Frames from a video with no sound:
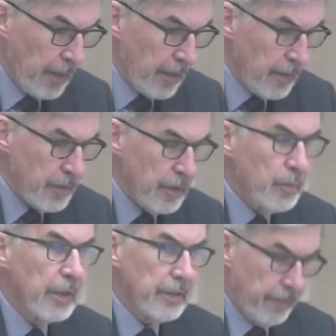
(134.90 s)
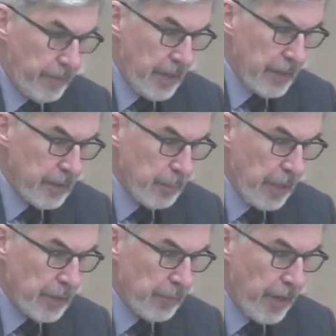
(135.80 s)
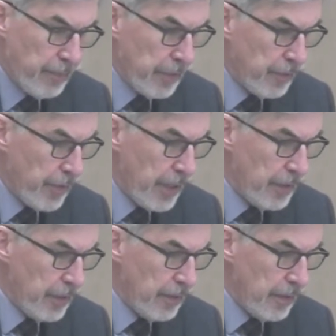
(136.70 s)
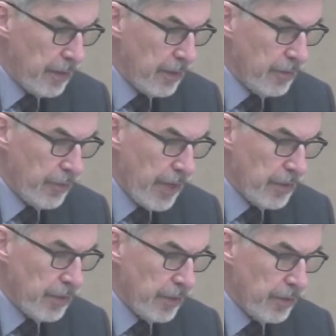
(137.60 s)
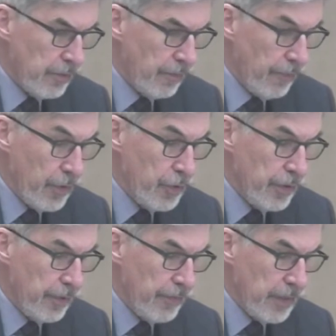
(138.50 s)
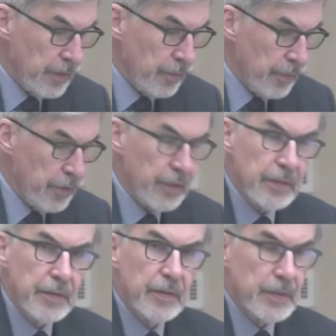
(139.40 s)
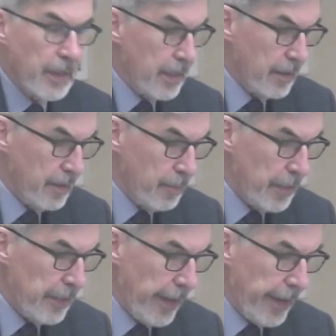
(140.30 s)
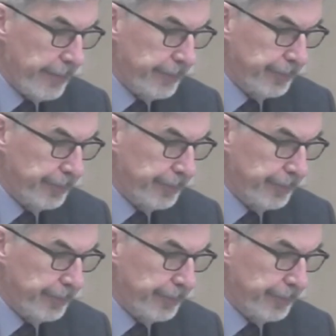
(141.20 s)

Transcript: This is what defines bus rapid transit and TransLink's version of this, which is to say the Beeline.